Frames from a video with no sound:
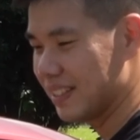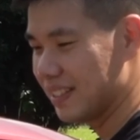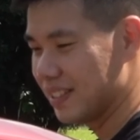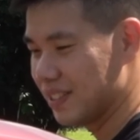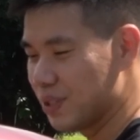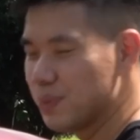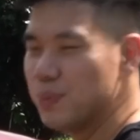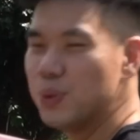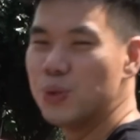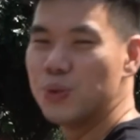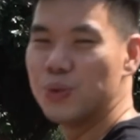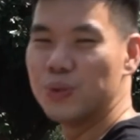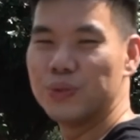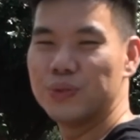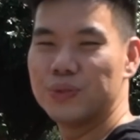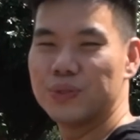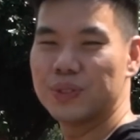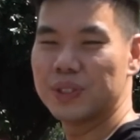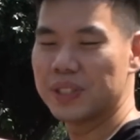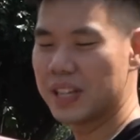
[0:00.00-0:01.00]
smooth.
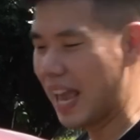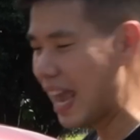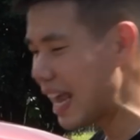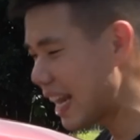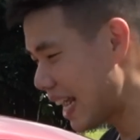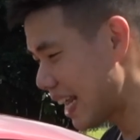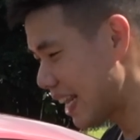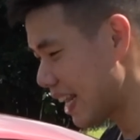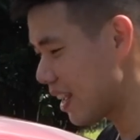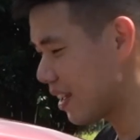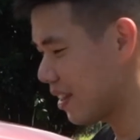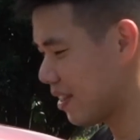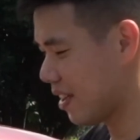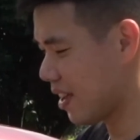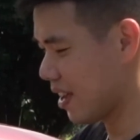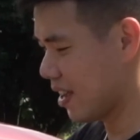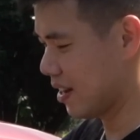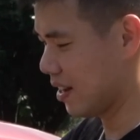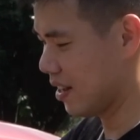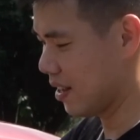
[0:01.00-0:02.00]
And I like
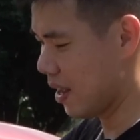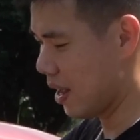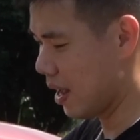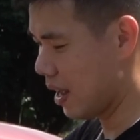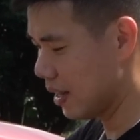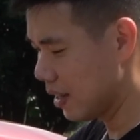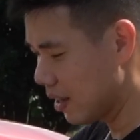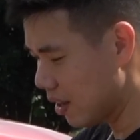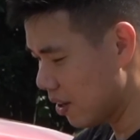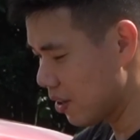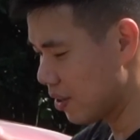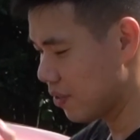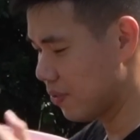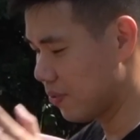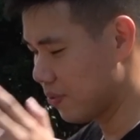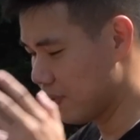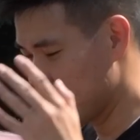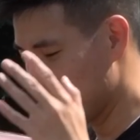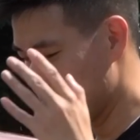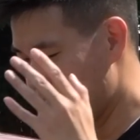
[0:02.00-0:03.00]
that. A lot
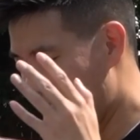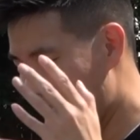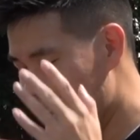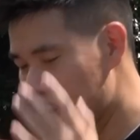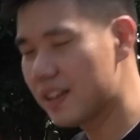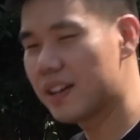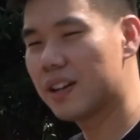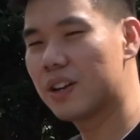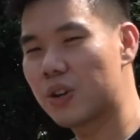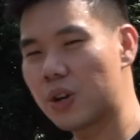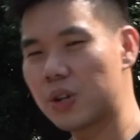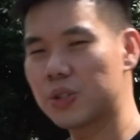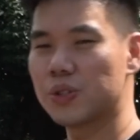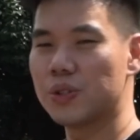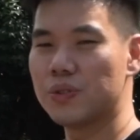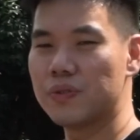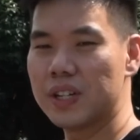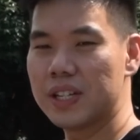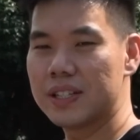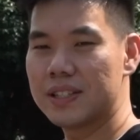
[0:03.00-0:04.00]
of other
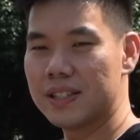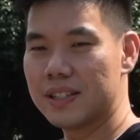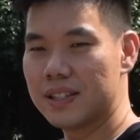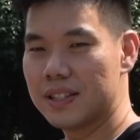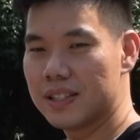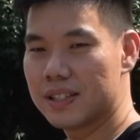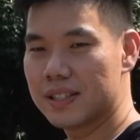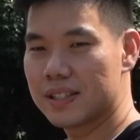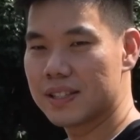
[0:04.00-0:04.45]
crossovers in this